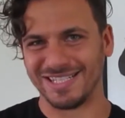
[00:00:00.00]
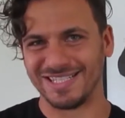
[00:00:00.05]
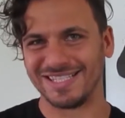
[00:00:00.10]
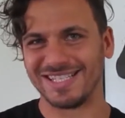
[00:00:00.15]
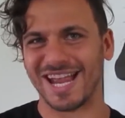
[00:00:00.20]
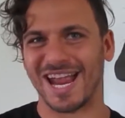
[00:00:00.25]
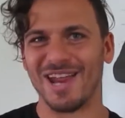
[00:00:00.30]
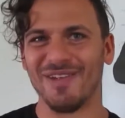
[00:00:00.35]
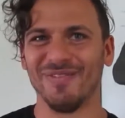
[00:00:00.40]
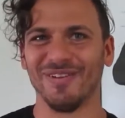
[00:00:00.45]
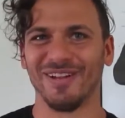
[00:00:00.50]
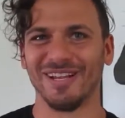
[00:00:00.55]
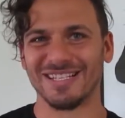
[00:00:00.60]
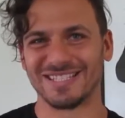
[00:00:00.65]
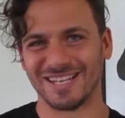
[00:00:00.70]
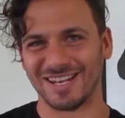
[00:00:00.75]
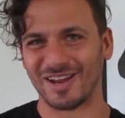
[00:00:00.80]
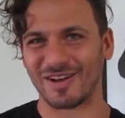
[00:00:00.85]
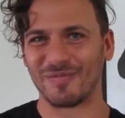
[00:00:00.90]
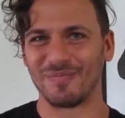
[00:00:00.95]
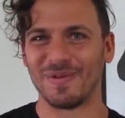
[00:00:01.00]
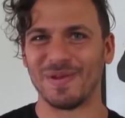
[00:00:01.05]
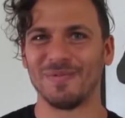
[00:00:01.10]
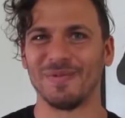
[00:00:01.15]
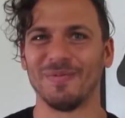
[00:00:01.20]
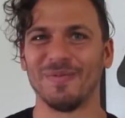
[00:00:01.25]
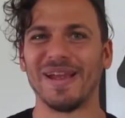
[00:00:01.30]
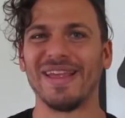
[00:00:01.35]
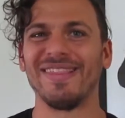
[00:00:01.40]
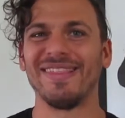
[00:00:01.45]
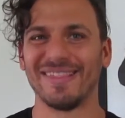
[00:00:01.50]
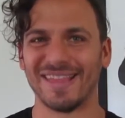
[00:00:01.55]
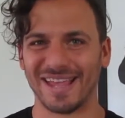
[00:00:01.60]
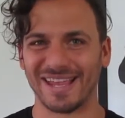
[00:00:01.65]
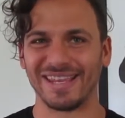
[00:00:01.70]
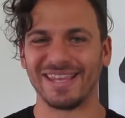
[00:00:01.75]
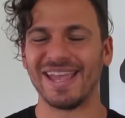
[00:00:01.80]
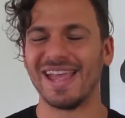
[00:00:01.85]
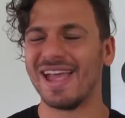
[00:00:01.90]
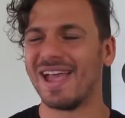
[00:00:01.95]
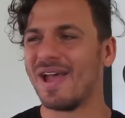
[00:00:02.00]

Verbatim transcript: stable as a lot of people may think,